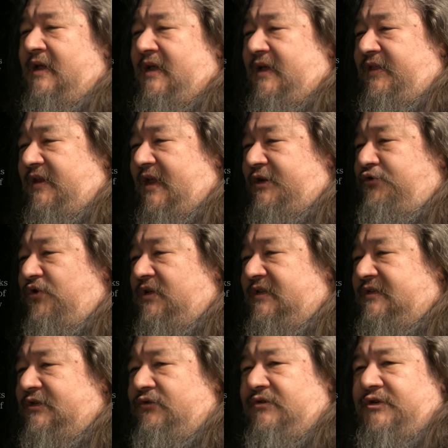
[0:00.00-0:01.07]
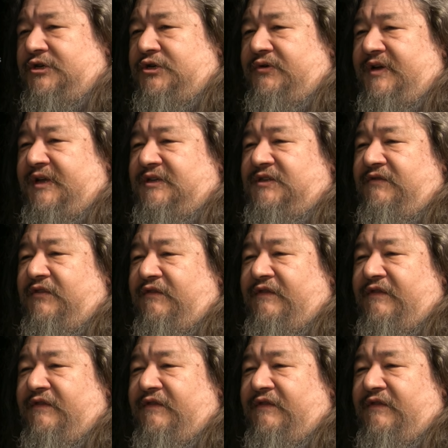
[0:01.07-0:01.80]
and the nitroglycerin shrieks of the